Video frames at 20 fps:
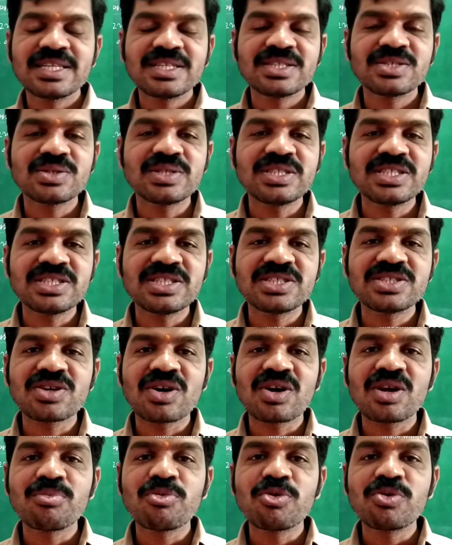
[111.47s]
So this is
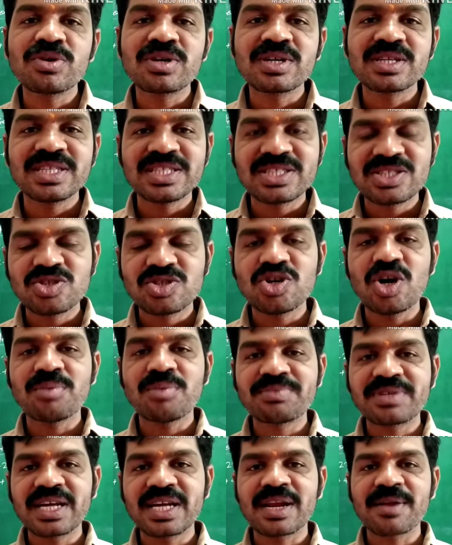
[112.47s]
all about this
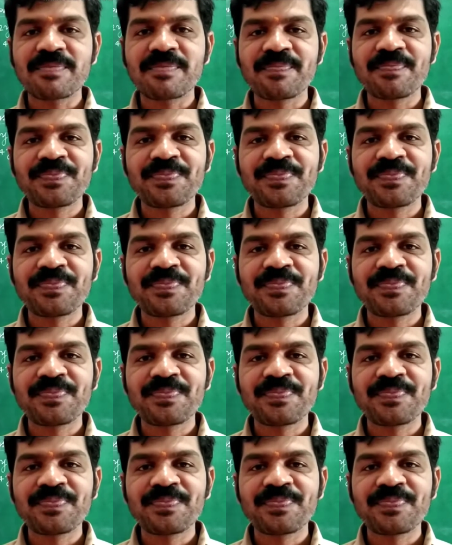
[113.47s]
chapter.